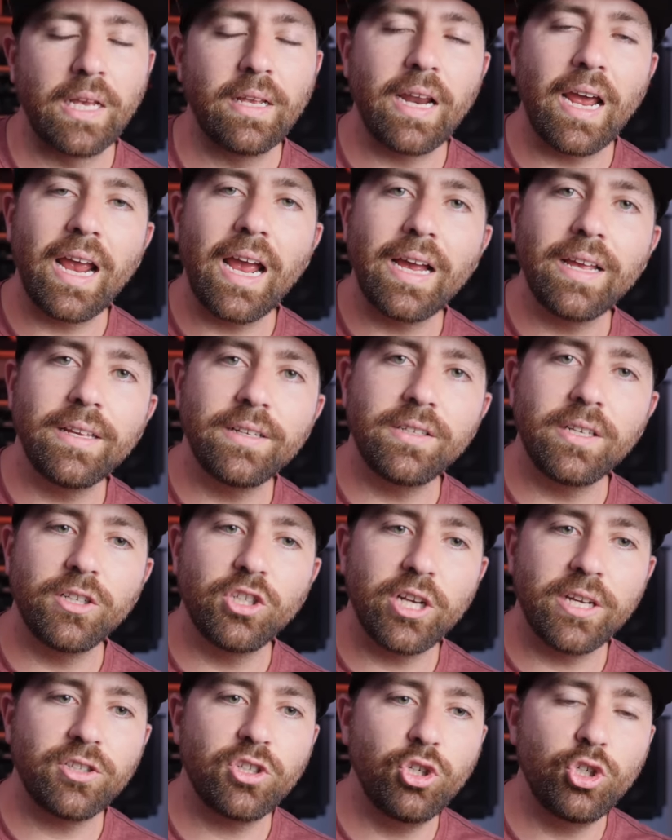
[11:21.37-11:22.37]
And I highly
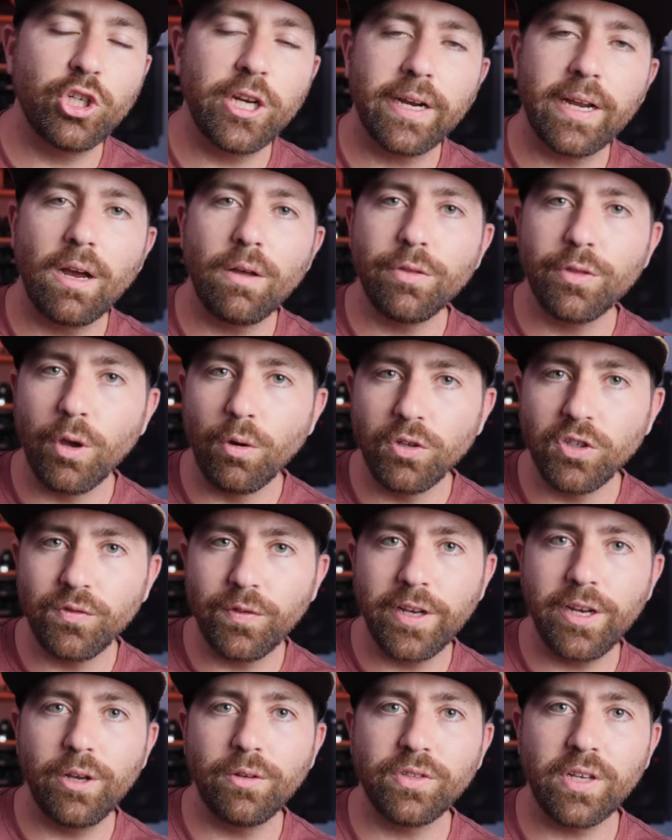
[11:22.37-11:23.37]
suggest you check out those
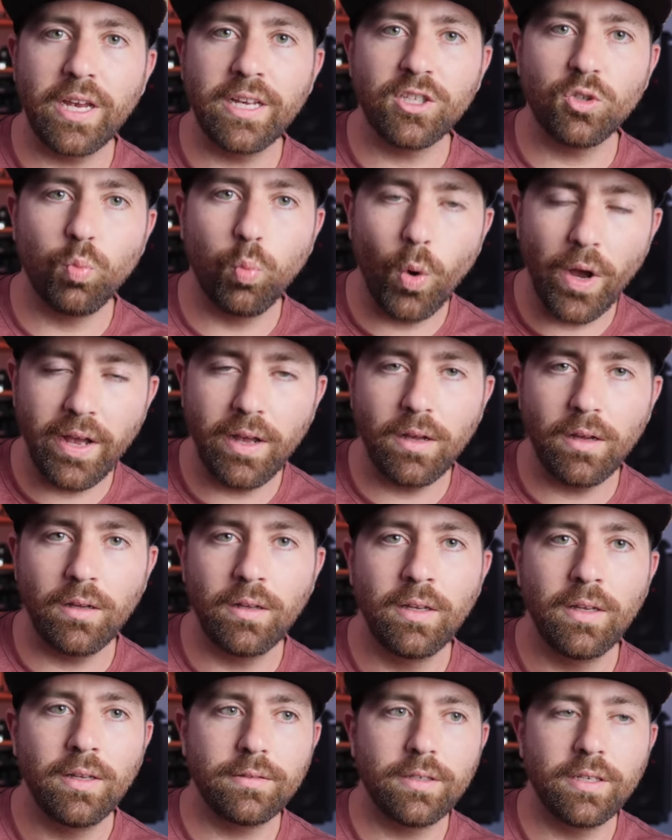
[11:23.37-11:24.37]
videos as
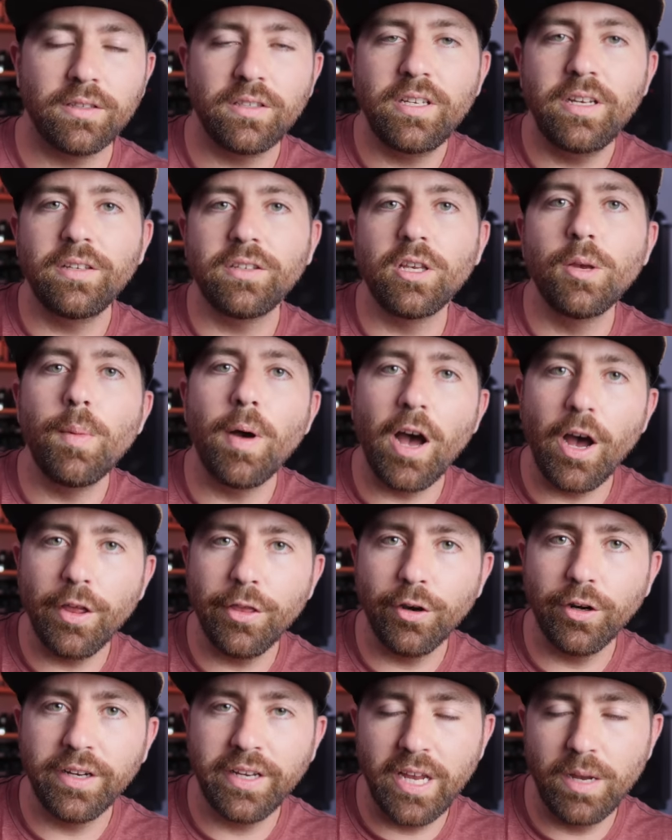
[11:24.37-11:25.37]
well to see some
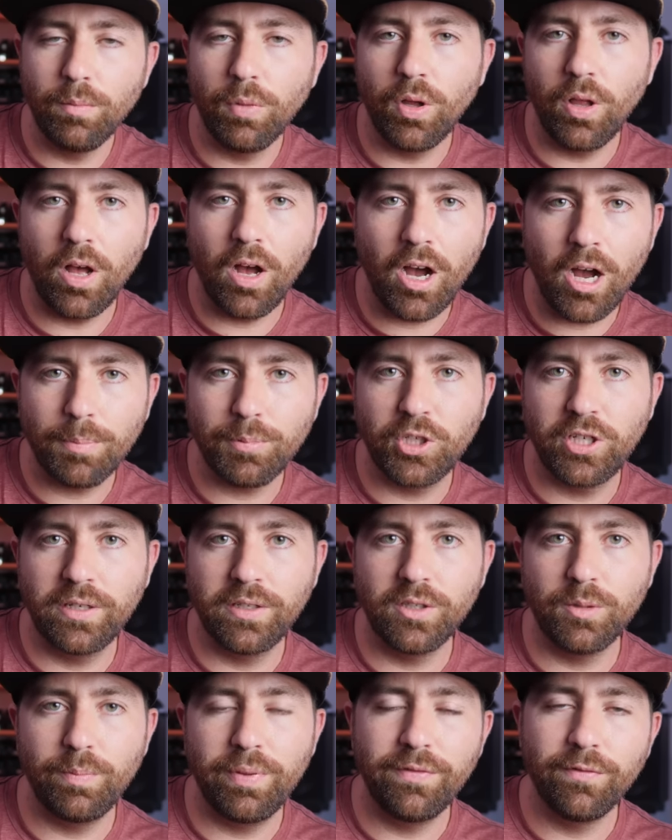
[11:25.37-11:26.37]
other gimbal
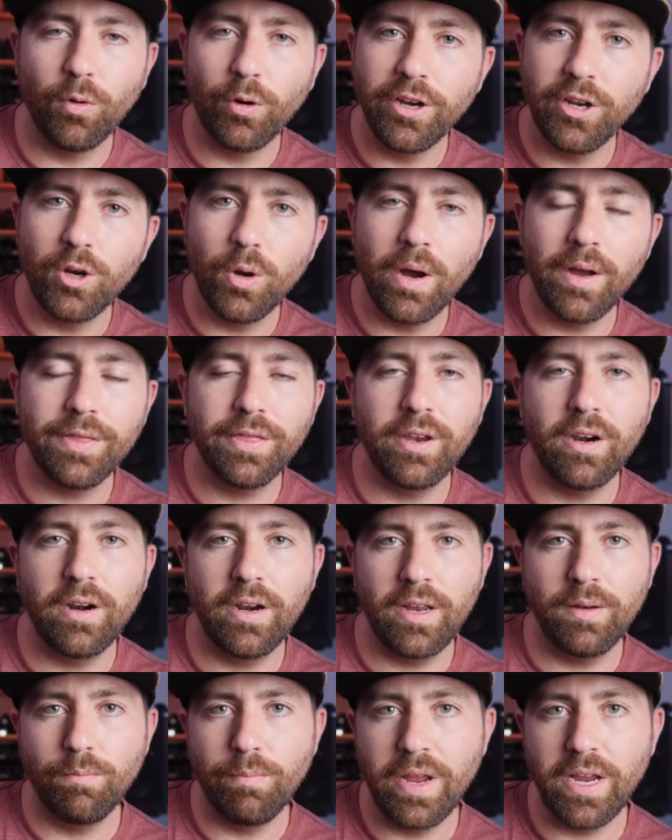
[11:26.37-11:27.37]
options before you go out there
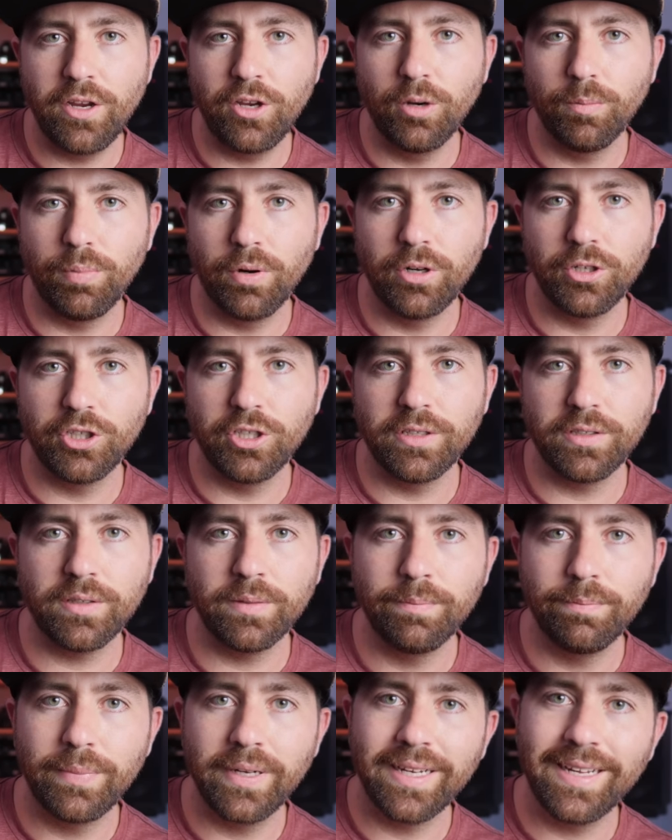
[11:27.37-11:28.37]
and make your
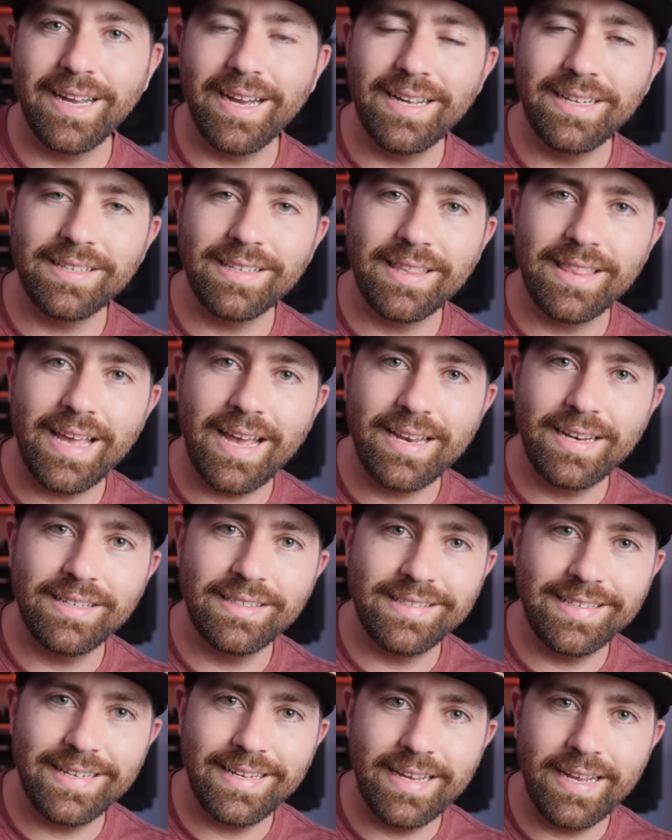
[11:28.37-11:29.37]
purchase. But guys, that
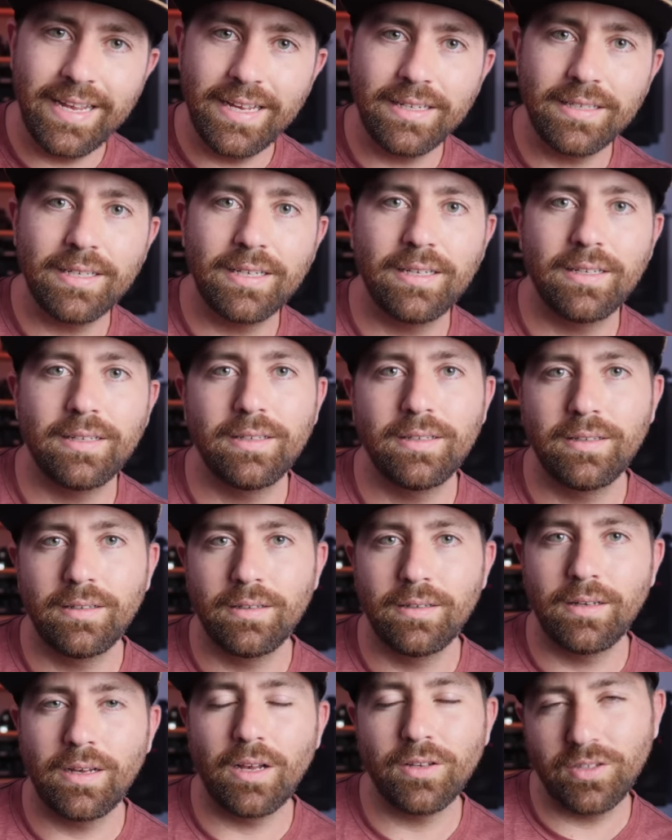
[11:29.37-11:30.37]
is it.
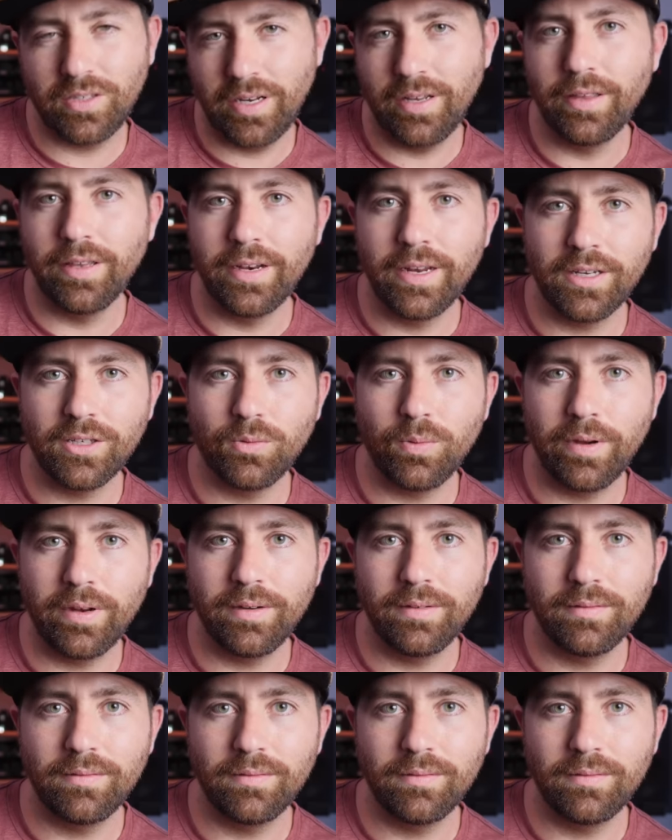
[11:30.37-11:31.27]
I'll see you on the next one.